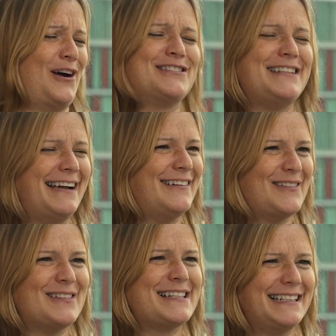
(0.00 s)
God, yeah, it
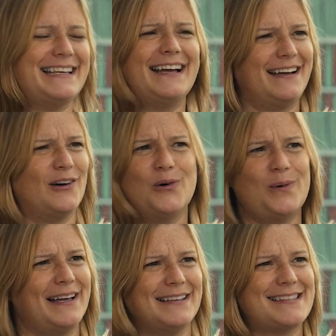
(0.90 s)
was like, yeah,
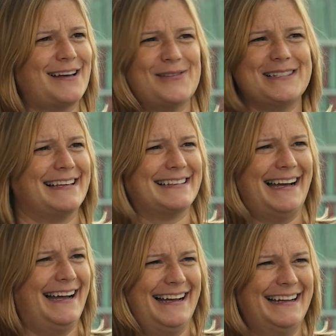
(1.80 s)
always. I always had
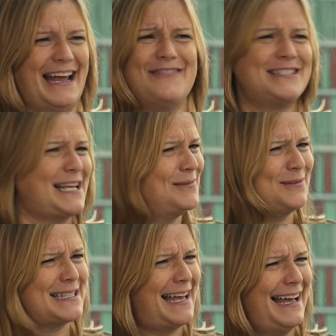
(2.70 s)
that. Every time I
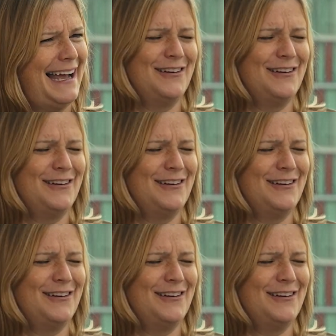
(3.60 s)
was there, how